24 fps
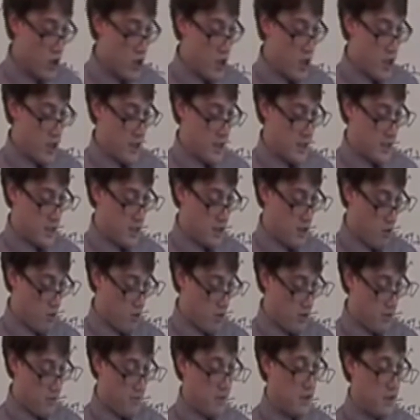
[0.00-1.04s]
This
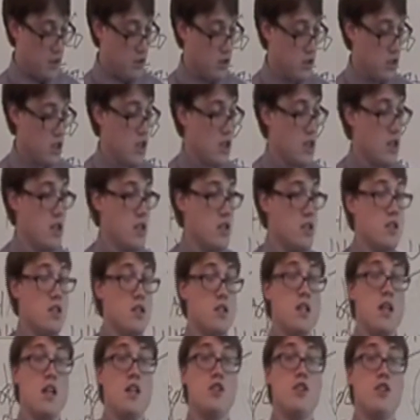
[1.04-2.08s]
oath of fealty is
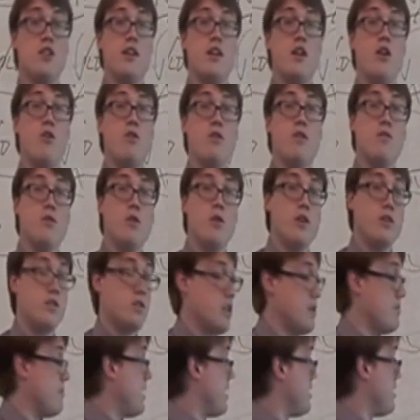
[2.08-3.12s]
essentially an oath of
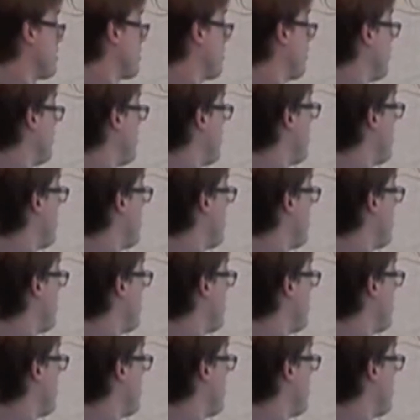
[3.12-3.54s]
loyalty. Basically,